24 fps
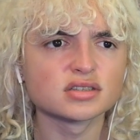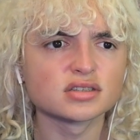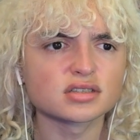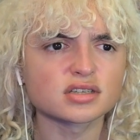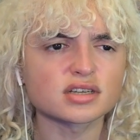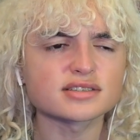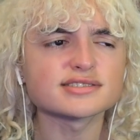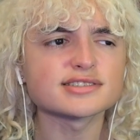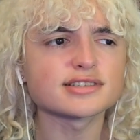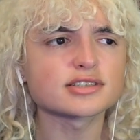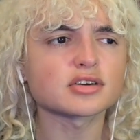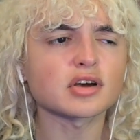
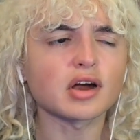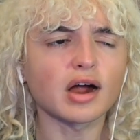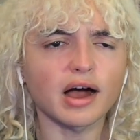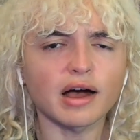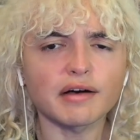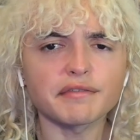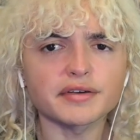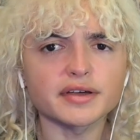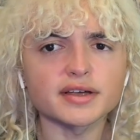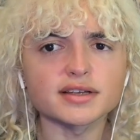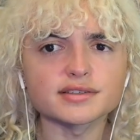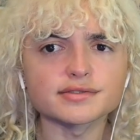Because these are
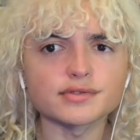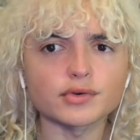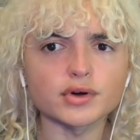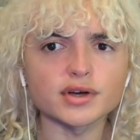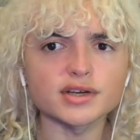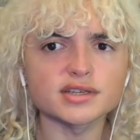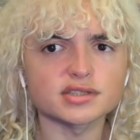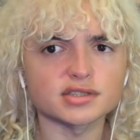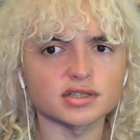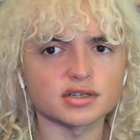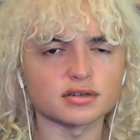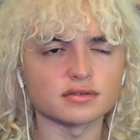obvious
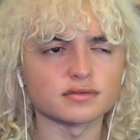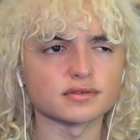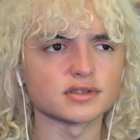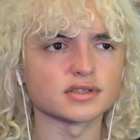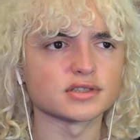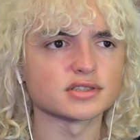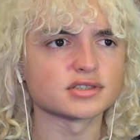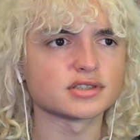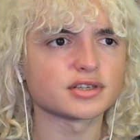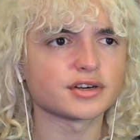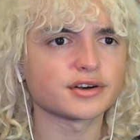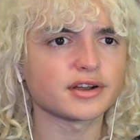
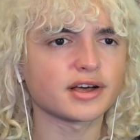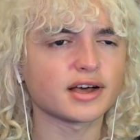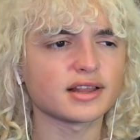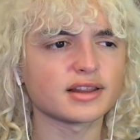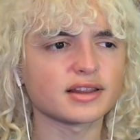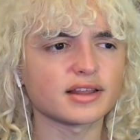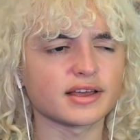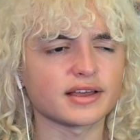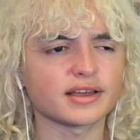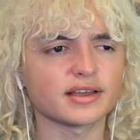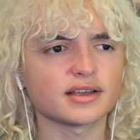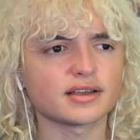voiceovers. They're not,
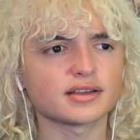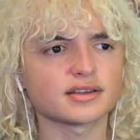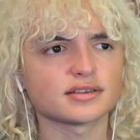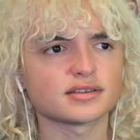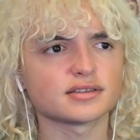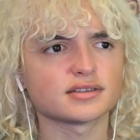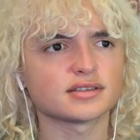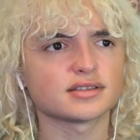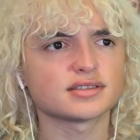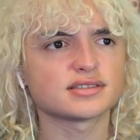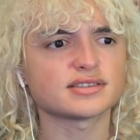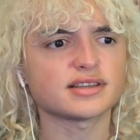like,
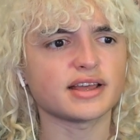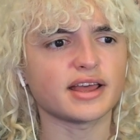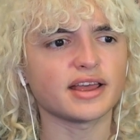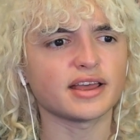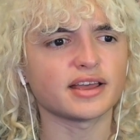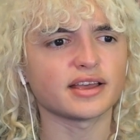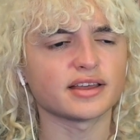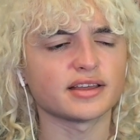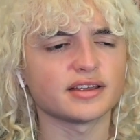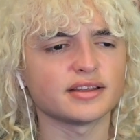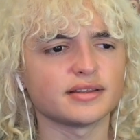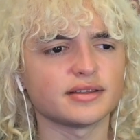
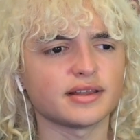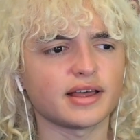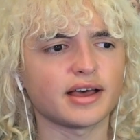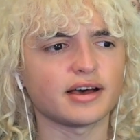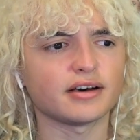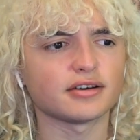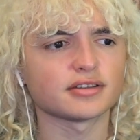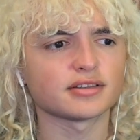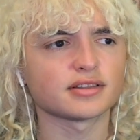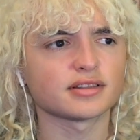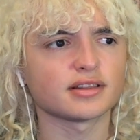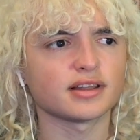saying it
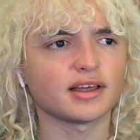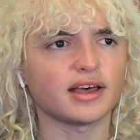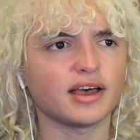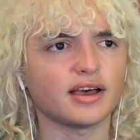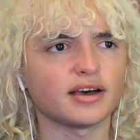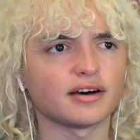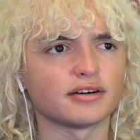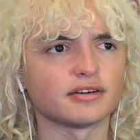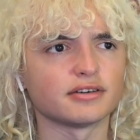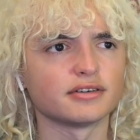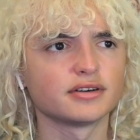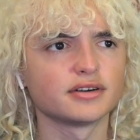out
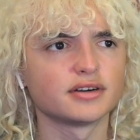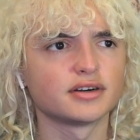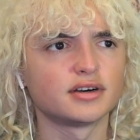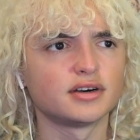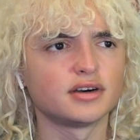loud.